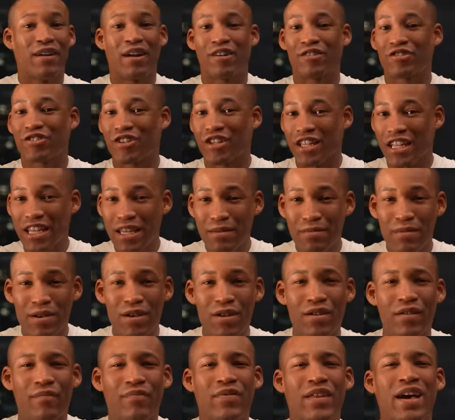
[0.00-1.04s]
out your
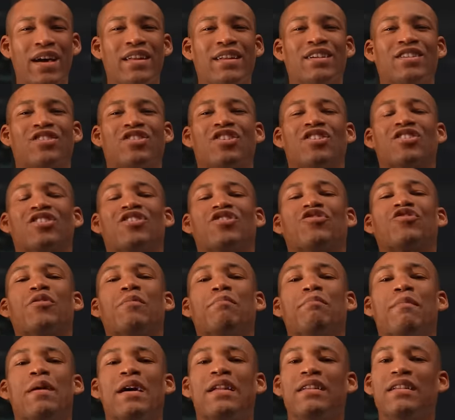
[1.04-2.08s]
email, and it's just a
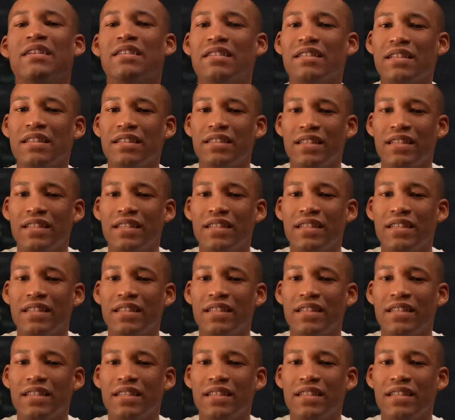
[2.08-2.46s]
tremendously